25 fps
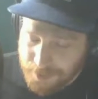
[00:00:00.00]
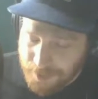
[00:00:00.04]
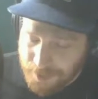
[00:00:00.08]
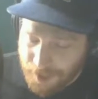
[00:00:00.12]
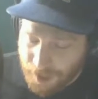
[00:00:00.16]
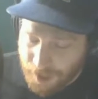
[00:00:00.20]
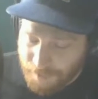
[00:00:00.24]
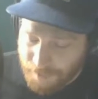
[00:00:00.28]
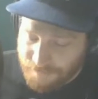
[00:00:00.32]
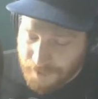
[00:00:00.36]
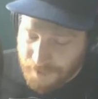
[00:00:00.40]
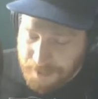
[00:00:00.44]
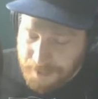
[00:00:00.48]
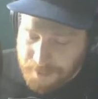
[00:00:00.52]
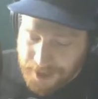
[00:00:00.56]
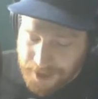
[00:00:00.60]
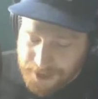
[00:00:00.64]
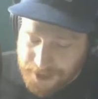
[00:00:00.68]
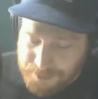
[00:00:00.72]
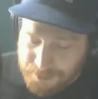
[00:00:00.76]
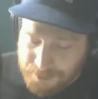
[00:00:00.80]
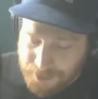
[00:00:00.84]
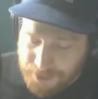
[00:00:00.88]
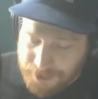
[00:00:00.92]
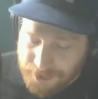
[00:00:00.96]
Fight Pass
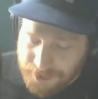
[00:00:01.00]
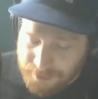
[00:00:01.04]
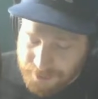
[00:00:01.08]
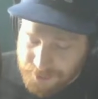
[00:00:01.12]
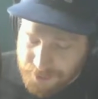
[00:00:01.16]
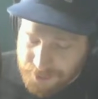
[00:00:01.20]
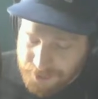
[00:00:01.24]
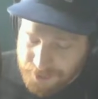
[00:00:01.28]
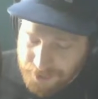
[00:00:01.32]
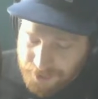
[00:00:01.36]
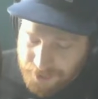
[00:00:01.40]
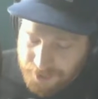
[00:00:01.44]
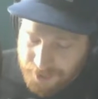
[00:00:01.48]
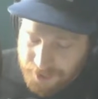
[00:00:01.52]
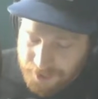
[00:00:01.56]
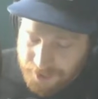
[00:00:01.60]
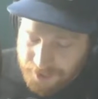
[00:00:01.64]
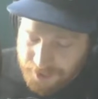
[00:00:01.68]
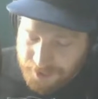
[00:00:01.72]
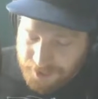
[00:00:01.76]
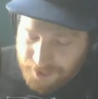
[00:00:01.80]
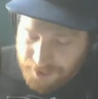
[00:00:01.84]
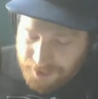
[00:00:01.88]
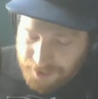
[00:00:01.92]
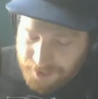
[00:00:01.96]
prelims.
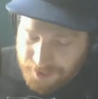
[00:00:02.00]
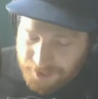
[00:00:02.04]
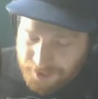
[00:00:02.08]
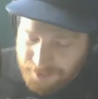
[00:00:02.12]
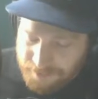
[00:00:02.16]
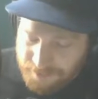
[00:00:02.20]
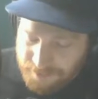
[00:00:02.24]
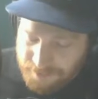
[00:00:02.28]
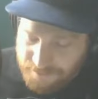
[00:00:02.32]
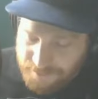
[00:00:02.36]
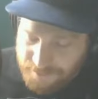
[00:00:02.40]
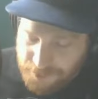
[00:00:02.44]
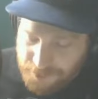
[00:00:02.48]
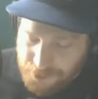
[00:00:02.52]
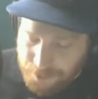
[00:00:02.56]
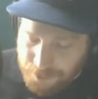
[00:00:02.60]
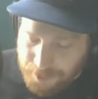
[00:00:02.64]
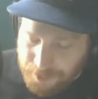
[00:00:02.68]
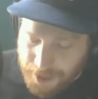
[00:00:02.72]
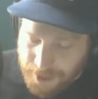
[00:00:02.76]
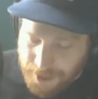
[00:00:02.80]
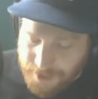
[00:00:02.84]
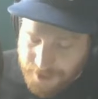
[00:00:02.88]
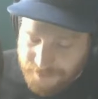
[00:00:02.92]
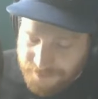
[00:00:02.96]
The featured
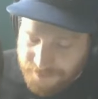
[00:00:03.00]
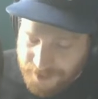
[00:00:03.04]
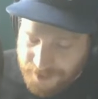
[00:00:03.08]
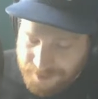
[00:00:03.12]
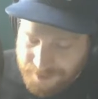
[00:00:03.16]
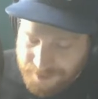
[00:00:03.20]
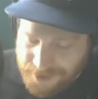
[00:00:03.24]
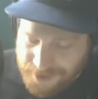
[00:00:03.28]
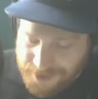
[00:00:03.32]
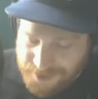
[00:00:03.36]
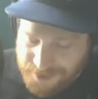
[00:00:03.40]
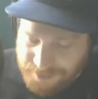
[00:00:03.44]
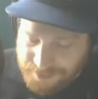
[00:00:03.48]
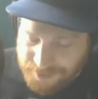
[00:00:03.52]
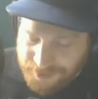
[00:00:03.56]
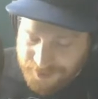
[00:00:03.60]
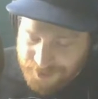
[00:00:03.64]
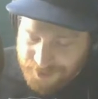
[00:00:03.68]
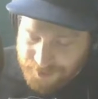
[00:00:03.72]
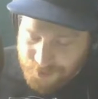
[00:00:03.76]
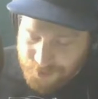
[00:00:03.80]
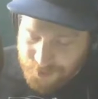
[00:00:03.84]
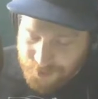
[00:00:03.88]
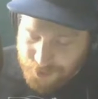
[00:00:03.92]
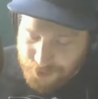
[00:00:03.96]
bout on the Fight Pass
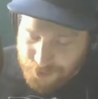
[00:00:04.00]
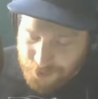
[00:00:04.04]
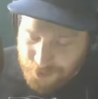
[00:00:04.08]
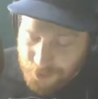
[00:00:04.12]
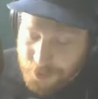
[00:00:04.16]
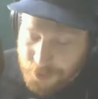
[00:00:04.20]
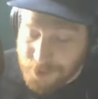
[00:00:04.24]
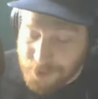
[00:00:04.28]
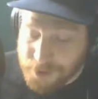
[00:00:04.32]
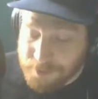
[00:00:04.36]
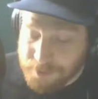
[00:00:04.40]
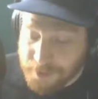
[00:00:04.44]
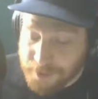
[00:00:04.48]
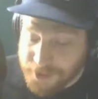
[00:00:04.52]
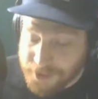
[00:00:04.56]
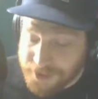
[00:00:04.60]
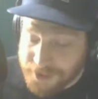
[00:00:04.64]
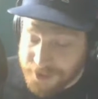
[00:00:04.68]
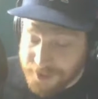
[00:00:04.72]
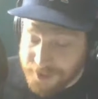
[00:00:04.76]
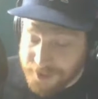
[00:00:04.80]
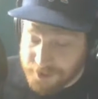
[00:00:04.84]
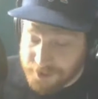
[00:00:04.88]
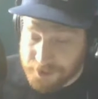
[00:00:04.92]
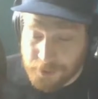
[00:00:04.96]
prelims was Lucas
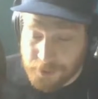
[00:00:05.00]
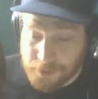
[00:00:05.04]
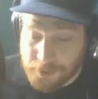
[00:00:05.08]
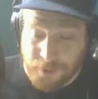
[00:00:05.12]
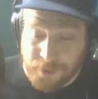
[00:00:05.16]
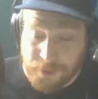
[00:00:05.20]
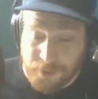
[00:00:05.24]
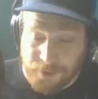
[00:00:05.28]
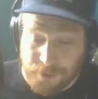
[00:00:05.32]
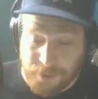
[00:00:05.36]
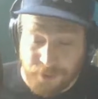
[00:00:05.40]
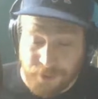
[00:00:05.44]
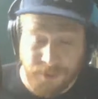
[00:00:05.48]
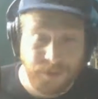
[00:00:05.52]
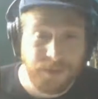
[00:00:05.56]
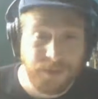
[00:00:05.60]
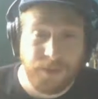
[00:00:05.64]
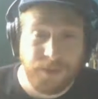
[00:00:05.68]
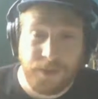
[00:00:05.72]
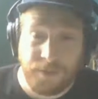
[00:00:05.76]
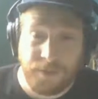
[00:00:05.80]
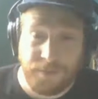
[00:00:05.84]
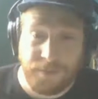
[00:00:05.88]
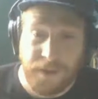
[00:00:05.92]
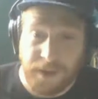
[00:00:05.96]
Martinez. This is a
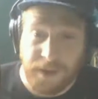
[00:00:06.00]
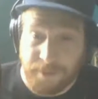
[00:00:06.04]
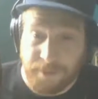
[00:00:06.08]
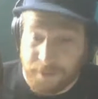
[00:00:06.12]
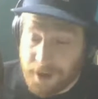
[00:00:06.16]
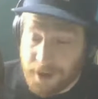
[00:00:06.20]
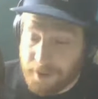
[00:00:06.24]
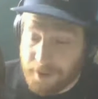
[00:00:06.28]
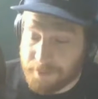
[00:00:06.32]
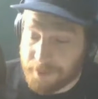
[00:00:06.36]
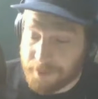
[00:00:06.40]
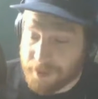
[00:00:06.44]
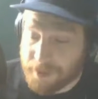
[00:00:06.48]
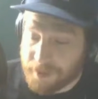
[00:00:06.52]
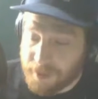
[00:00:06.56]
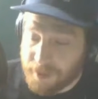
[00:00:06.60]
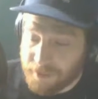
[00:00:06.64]
good fight in my opinion.